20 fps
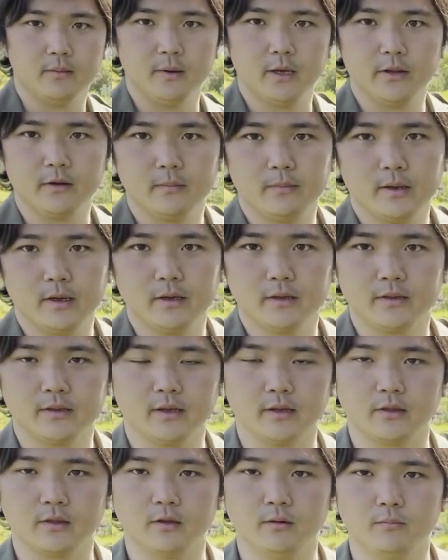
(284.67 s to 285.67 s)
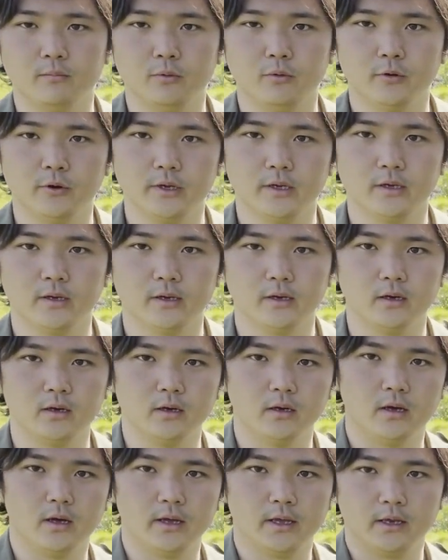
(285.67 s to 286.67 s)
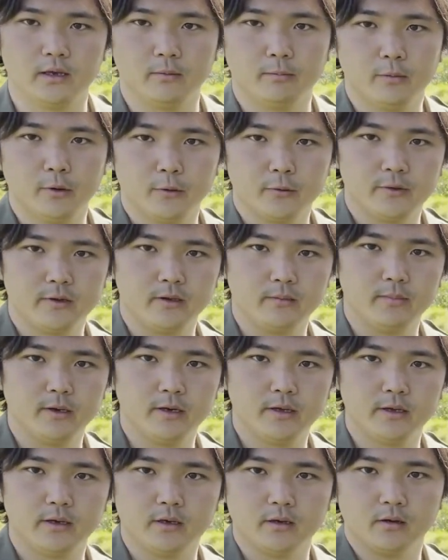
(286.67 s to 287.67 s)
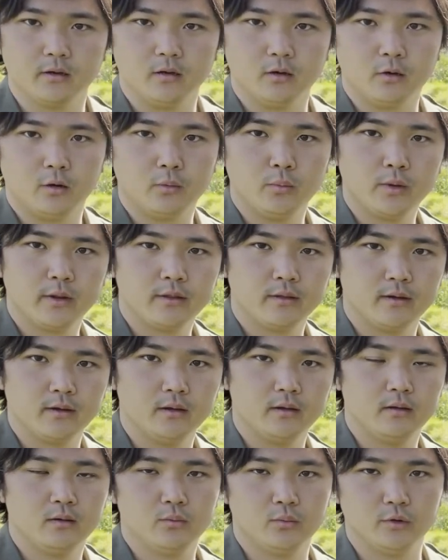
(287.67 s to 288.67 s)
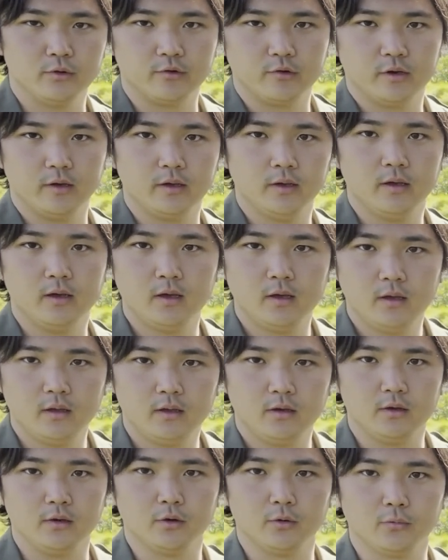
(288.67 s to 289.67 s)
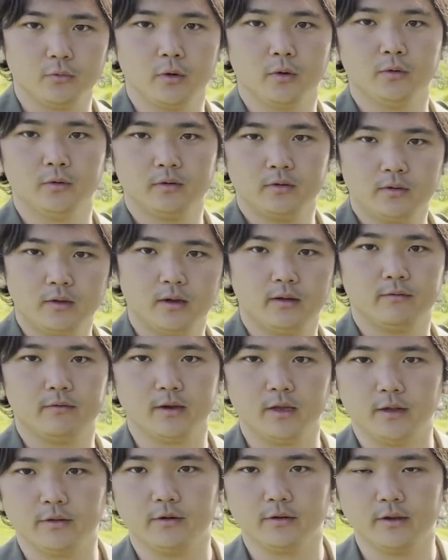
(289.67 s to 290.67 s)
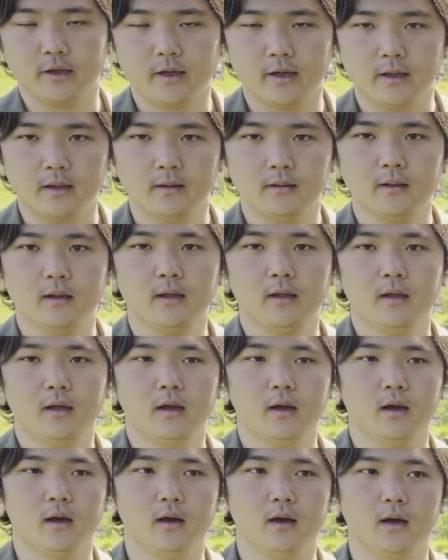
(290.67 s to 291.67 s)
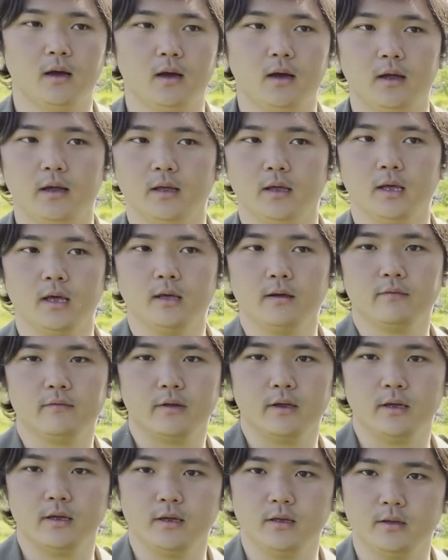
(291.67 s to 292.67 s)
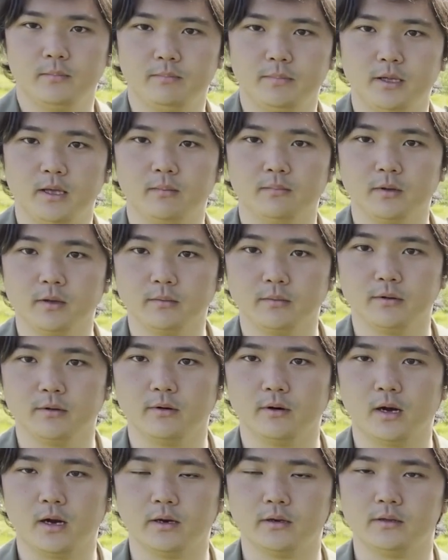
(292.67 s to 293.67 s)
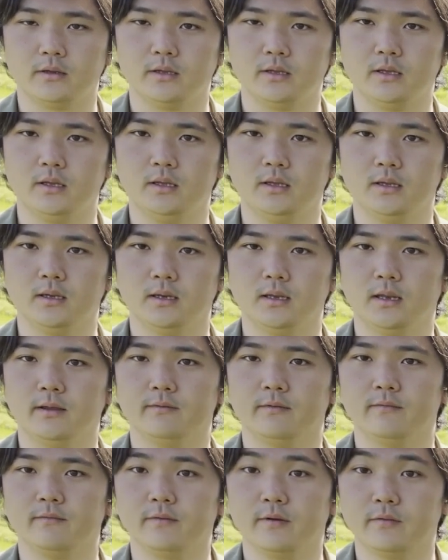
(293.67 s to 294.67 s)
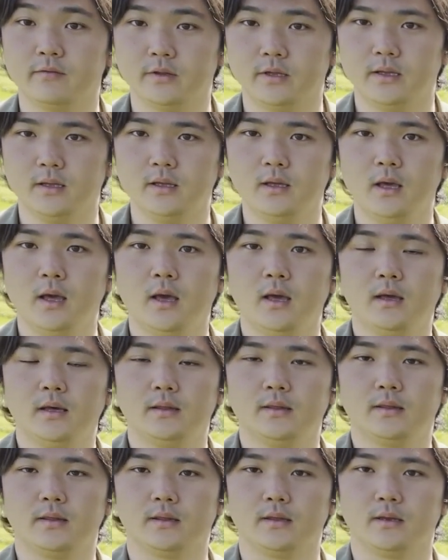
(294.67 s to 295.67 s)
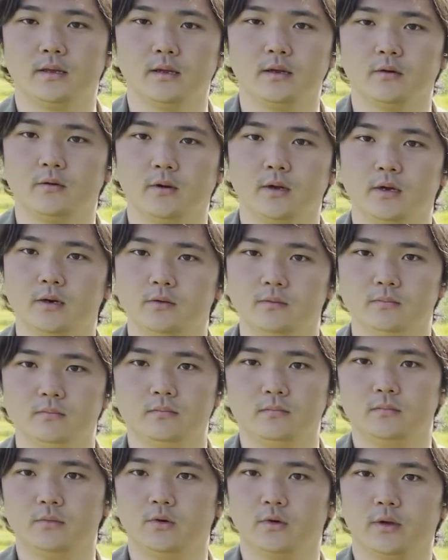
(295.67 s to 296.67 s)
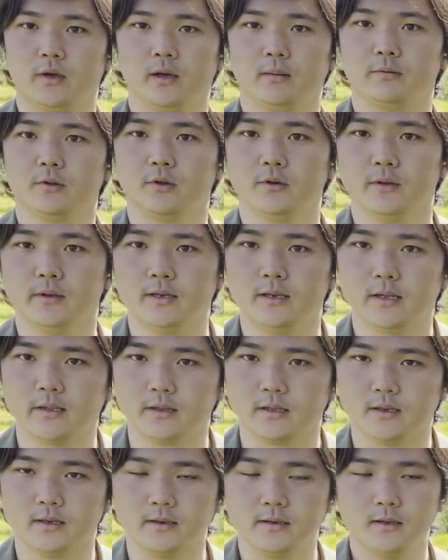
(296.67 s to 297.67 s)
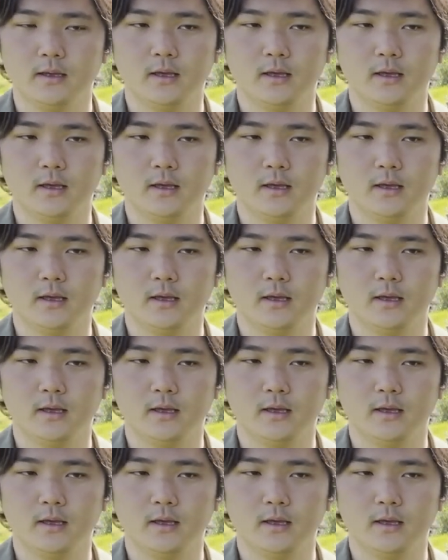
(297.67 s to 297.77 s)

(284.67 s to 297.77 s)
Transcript: other bikes at some point. I had a postie bike along with it, which I, rode every other day. I have a BMW RT 1150 sitting around doing absolutely nothing,